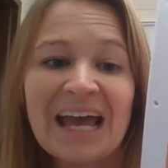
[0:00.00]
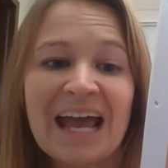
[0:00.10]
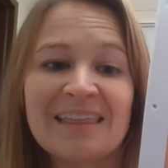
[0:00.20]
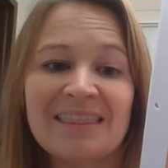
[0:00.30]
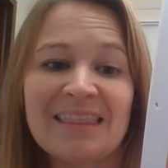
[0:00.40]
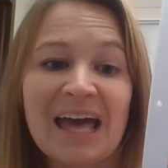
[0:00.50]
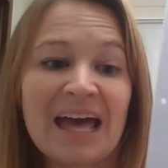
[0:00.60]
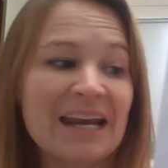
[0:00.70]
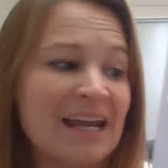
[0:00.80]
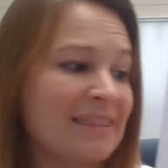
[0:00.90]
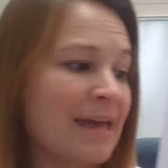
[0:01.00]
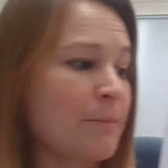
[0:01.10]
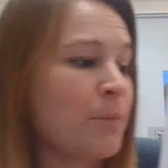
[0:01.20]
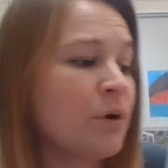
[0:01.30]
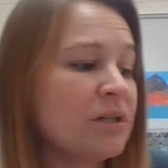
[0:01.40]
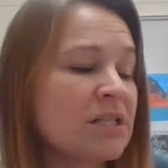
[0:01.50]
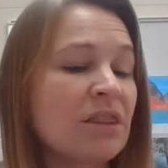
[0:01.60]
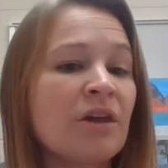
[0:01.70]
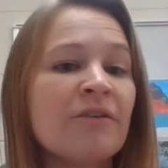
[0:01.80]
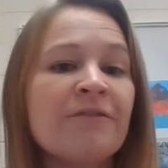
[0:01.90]
and then they put
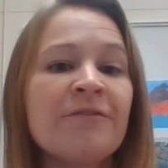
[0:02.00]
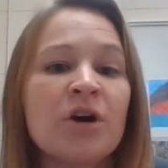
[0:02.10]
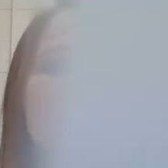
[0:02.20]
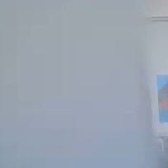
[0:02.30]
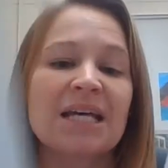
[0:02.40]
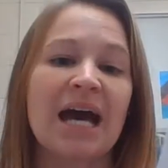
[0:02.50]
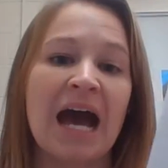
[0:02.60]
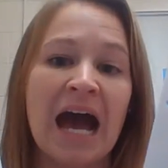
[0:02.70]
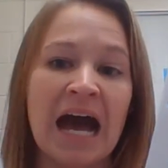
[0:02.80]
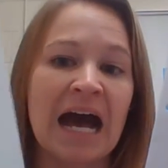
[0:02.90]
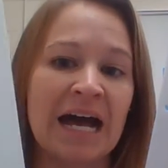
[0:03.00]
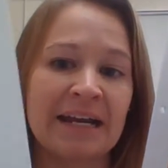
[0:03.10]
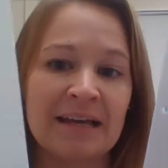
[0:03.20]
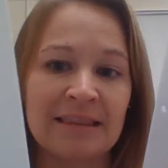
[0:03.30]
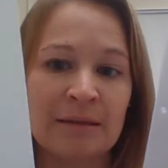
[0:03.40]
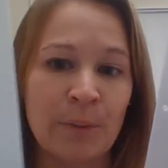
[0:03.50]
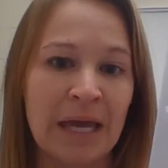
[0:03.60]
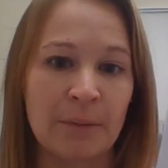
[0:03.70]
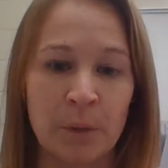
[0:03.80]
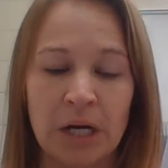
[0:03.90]
their foot on the
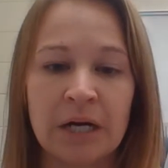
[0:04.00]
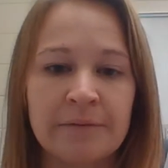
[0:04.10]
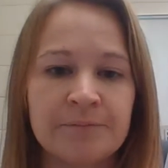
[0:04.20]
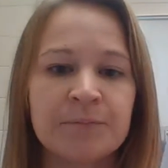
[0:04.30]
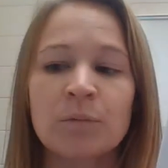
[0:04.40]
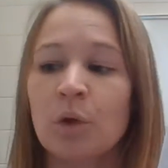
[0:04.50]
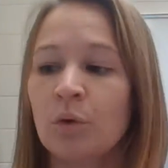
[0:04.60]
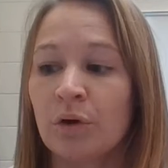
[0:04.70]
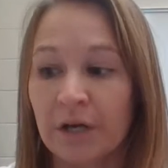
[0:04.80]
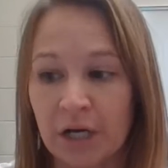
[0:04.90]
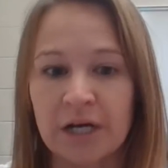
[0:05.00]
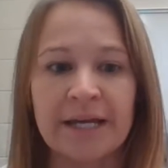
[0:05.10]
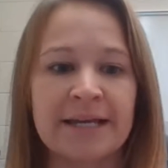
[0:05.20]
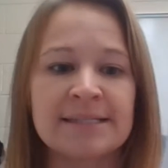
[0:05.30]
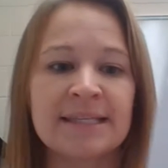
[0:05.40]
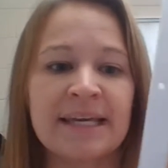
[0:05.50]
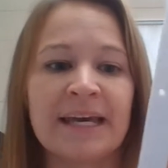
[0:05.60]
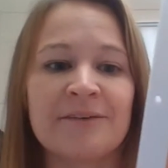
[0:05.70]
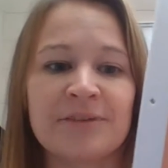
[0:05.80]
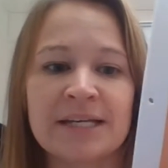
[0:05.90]
paper, or in our case, the
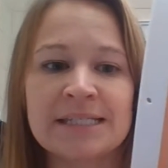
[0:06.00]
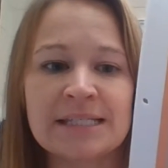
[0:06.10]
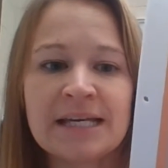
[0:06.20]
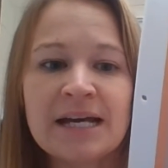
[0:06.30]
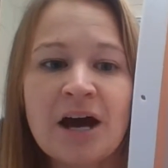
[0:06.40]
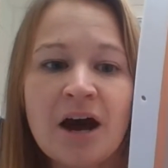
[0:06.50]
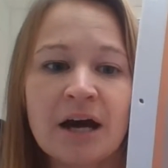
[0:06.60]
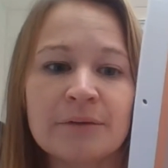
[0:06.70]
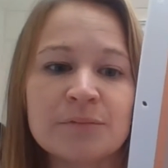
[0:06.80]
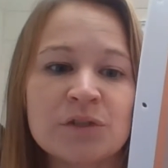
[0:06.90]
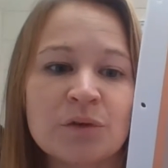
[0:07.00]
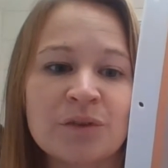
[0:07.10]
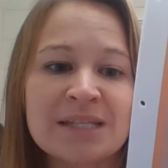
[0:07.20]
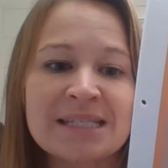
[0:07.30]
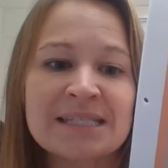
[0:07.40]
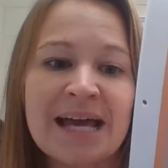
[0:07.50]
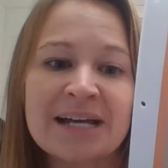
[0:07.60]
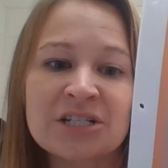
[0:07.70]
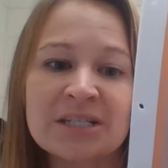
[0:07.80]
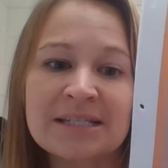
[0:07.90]
canvas. So this is
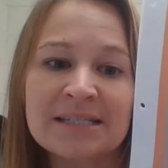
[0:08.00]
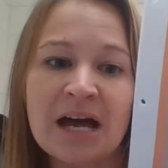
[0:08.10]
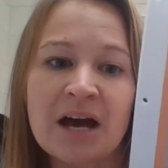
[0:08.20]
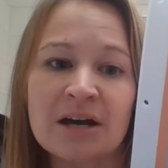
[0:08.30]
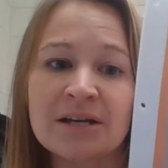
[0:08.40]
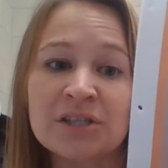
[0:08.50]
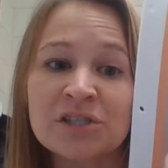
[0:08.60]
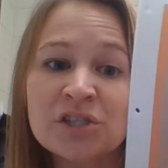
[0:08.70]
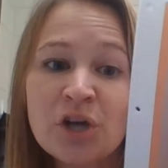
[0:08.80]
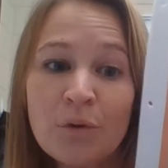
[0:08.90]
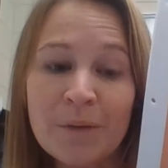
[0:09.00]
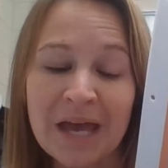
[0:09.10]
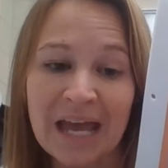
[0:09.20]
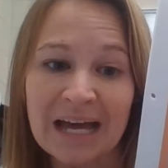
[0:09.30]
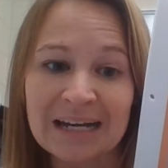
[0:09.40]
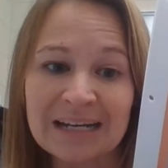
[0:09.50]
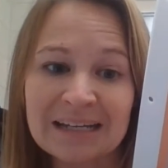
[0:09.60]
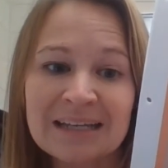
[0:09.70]
actually a snowman,